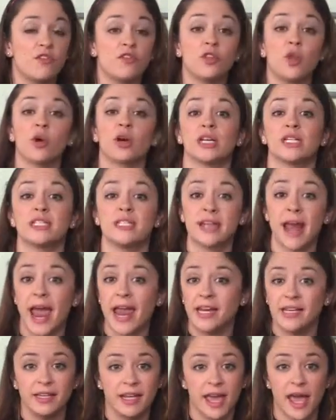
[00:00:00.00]
Florence
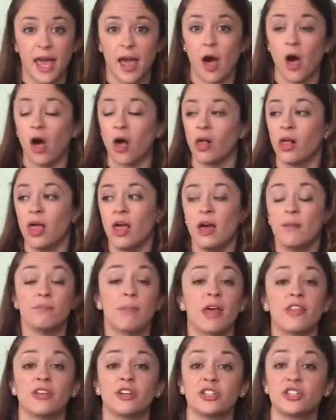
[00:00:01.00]
Nightingale,
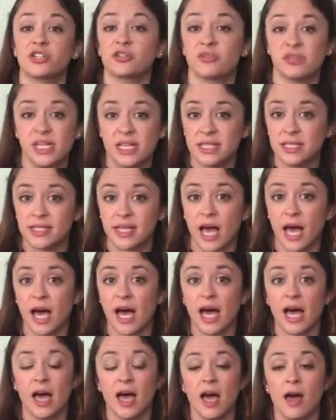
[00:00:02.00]
Mother
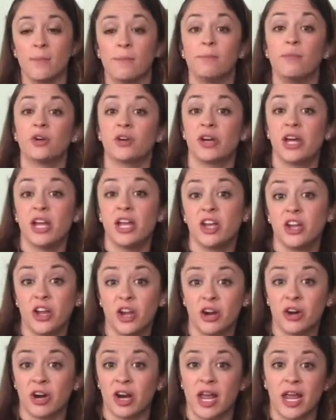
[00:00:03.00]
Teresa, Marie
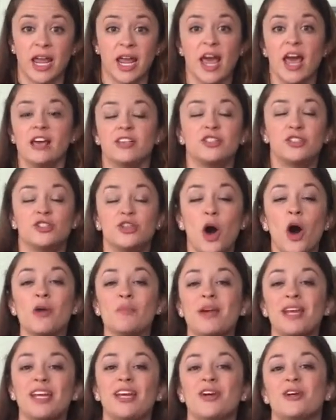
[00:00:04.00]
Curie,
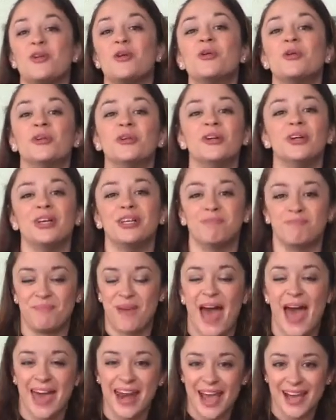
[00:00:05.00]
so many cool,
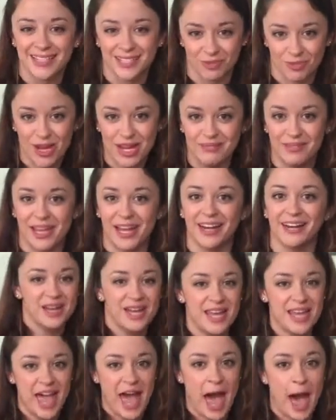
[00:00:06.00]
badass women.
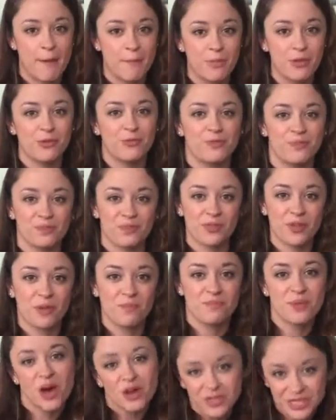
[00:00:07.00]
Recap,
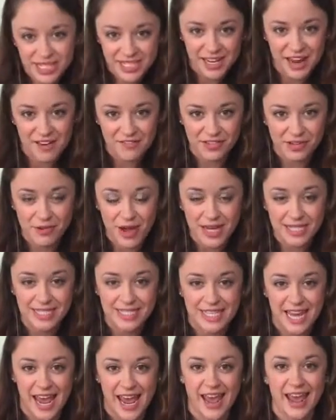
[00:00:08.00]
posting every
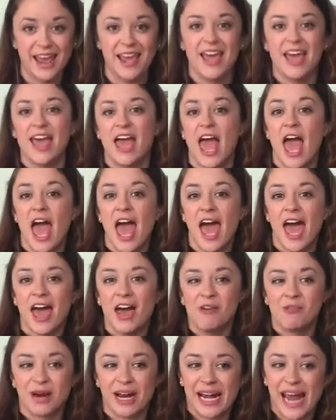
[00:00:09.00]
Wednesday.
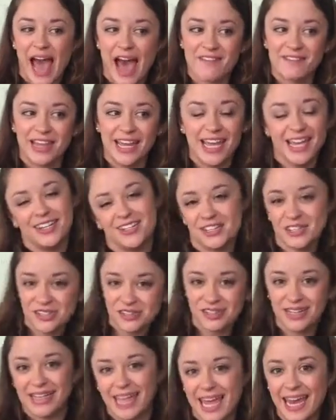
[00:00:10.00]
We're gonna have an
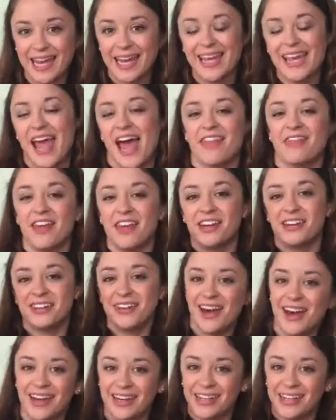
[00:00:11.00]
industry lady and then a